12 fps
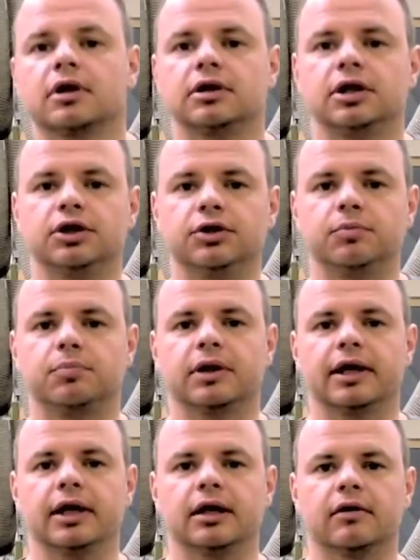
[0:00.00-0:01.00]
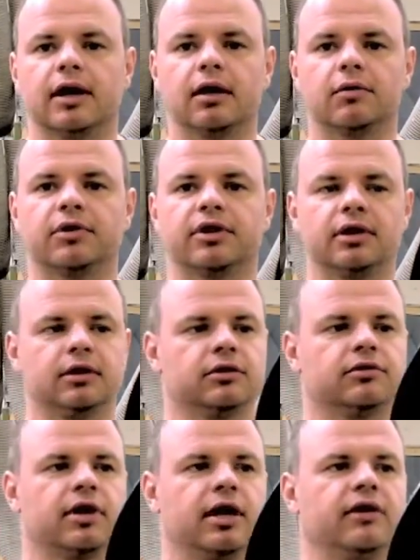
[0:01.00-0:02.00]
continue playing around with it
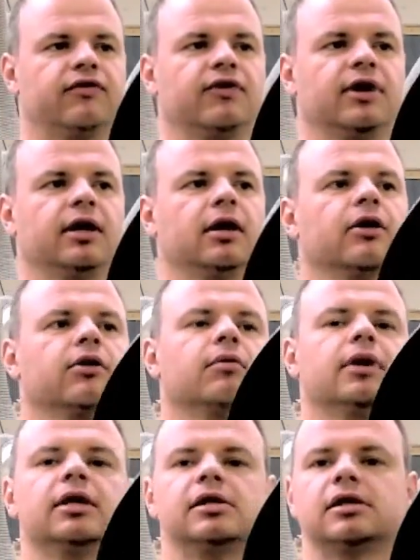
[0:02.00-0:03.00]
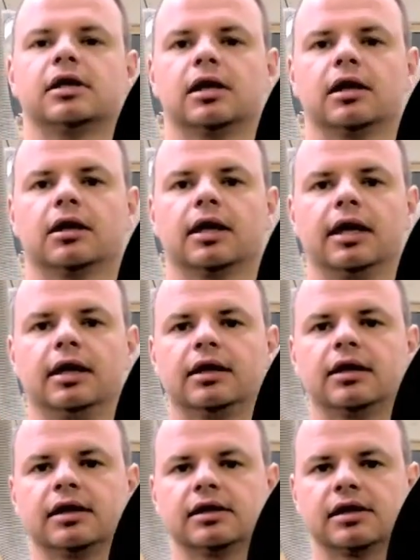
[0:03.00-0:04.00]
and trying to find other ways to lighten
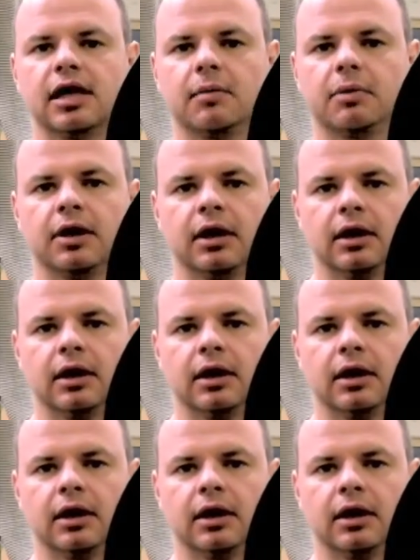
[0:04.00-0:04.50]
things up.